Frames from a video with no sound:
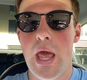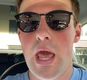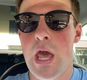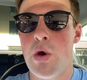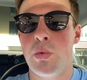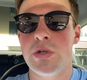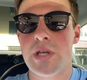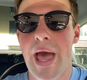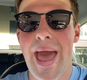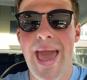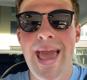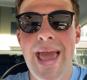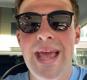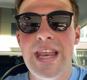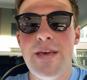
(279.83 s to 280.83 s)
It was
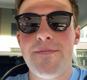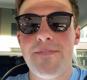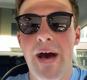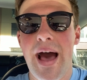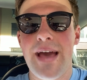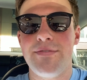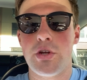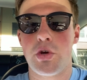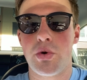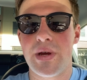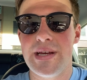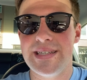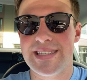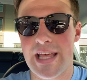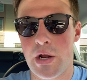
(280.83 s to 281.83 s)
85
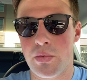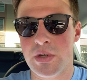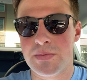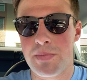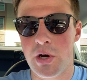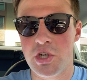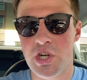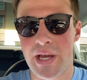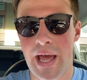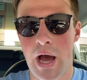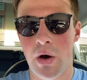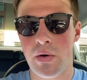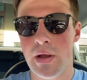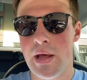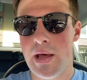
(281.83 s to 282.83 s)
degrees that it was pushing
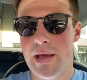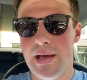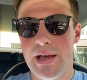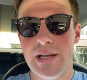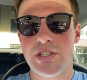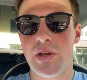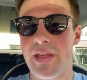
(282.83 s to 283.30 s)
out. So